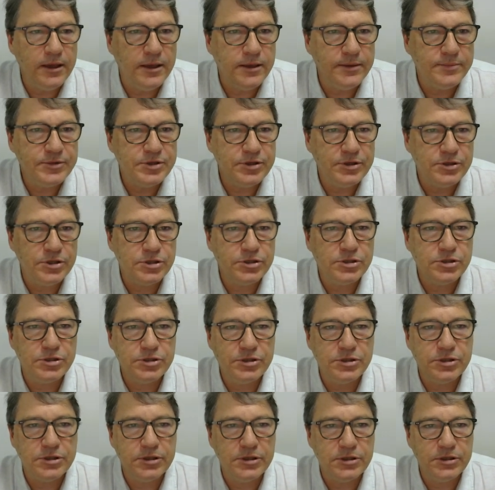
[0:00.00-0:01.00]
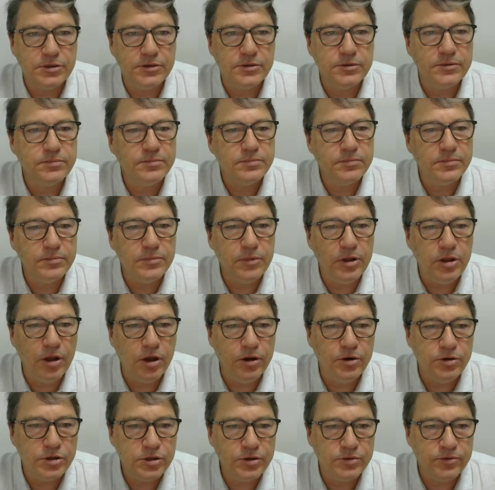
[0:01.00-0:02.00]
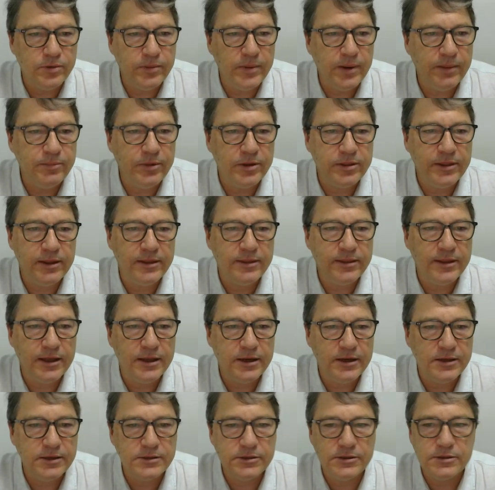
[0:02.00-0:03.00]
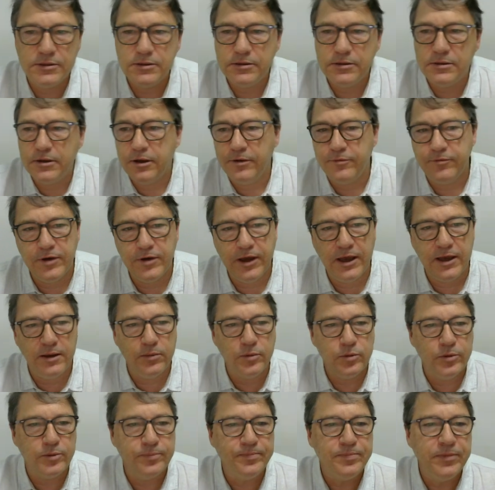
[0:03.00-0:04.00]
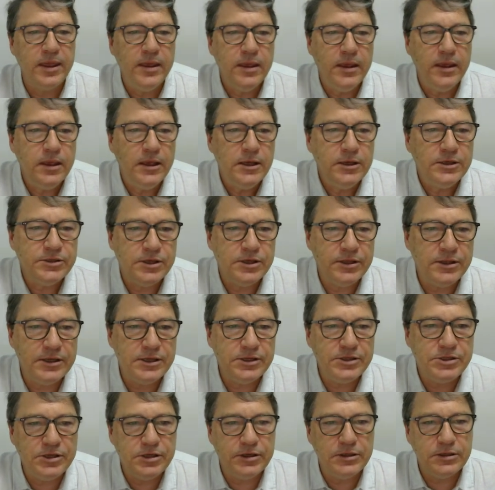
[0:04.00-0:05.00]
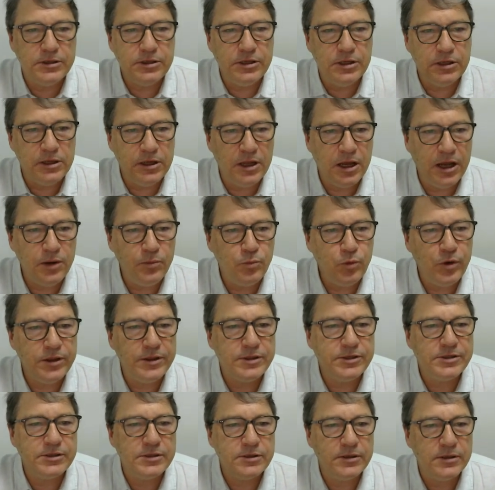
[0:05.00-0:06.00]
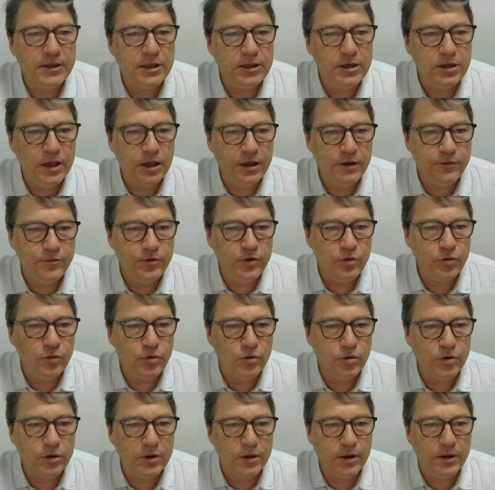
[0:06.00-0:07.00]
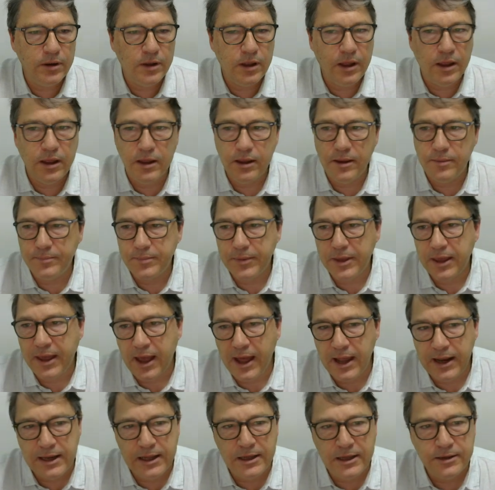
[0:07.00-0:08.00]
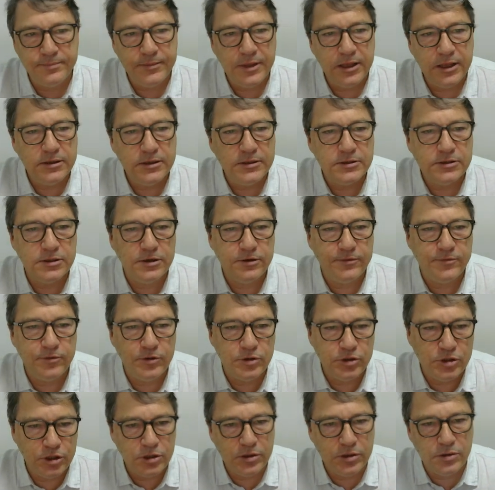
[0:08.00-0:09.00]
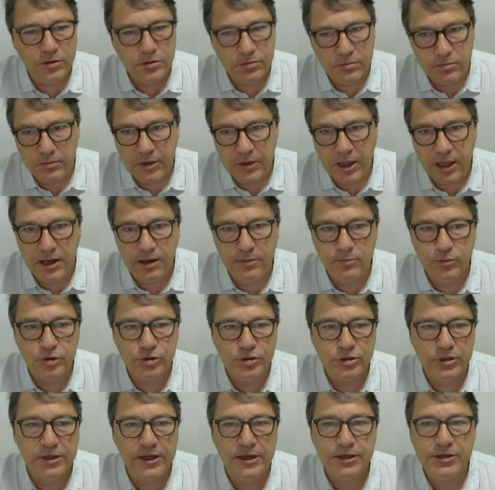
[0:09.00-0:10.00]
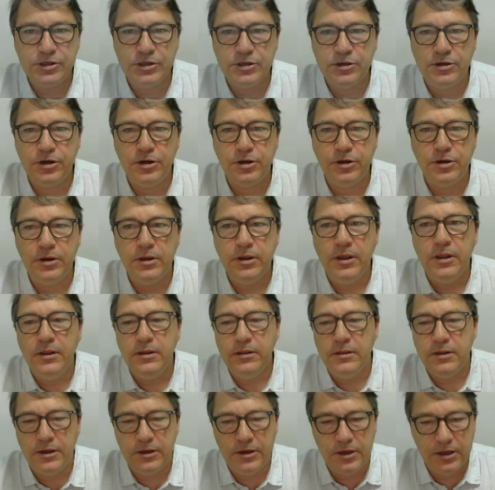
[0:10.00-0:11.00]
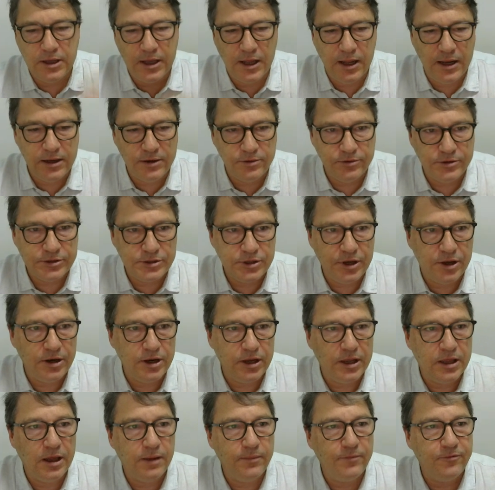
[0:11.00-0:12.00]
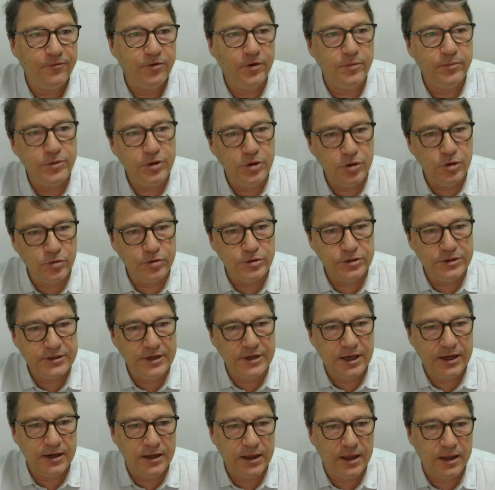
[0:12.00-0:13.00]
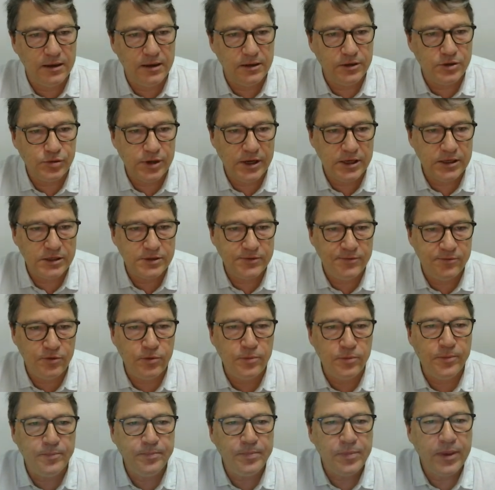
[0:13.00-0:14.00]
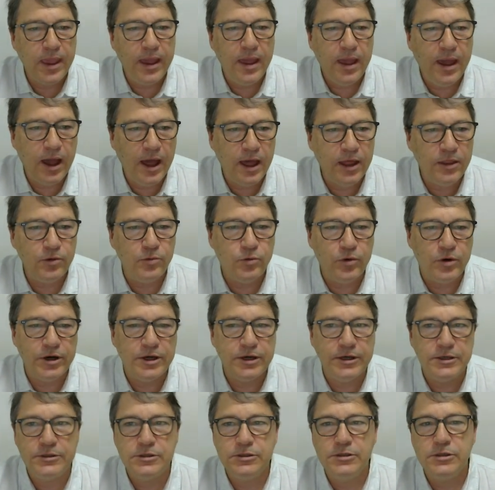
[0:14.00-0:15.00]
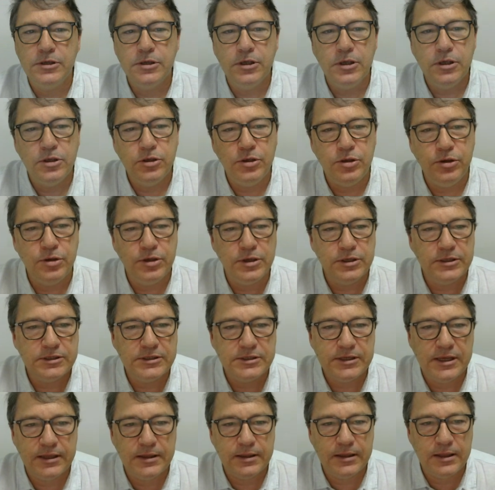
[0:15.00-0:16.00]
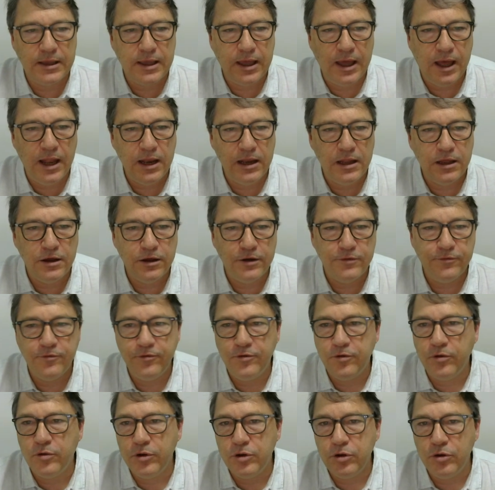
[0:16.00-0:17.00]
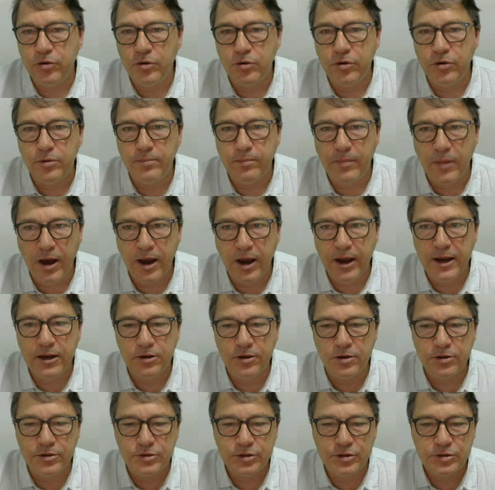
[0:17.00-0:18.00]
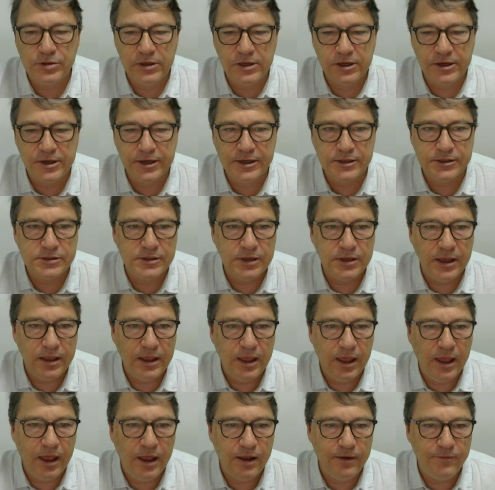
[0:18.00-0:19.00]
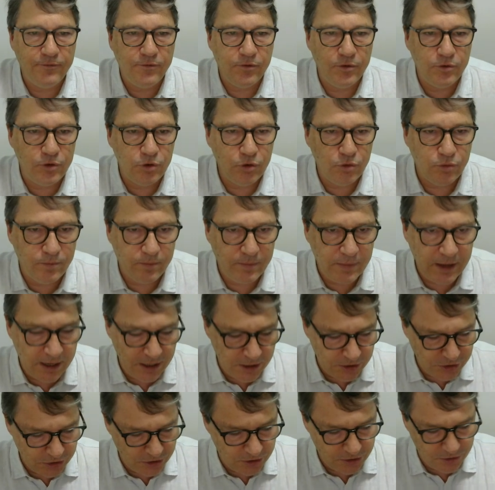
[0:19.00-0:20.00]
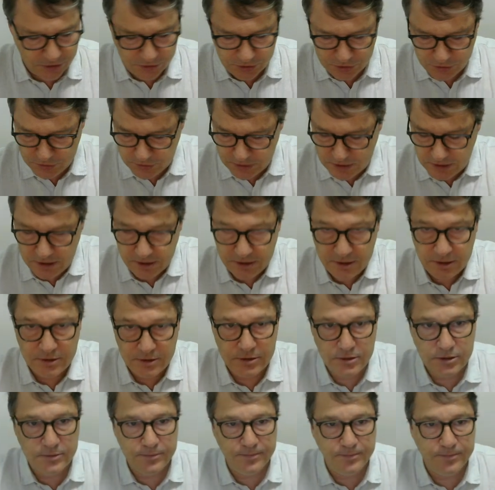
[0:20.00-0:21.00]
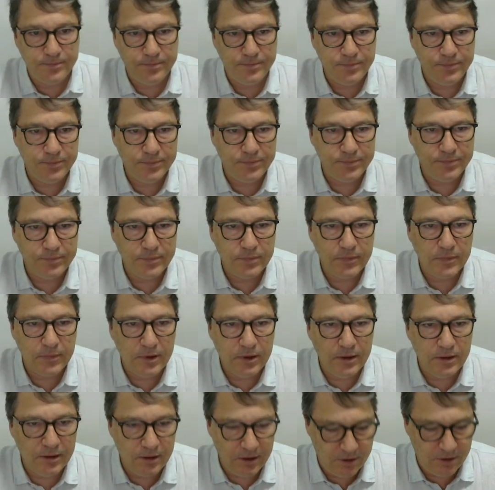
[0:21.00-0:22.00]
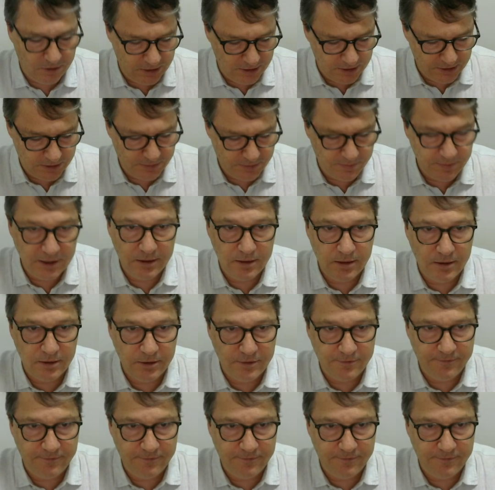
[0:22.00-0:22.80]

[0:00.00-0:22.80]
So just note to remember that that is available. So there's your line widths. Then you have your colour. So if you turn colour modulation on, then your colour is going to come from your data colour transform. Otherwise, you can set the colour for your minor contour lines and for your major contour lines. Let's make this